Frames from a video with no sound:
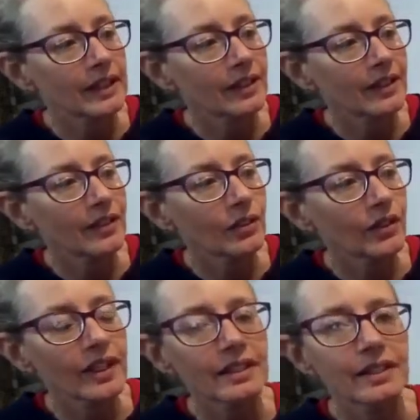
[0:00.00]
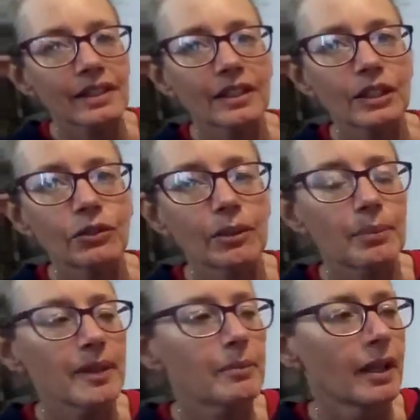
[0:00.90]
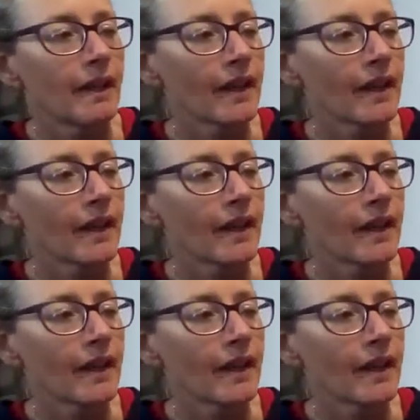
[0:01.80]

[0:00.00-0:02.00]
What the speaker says: so there's nothing to kind of grip them.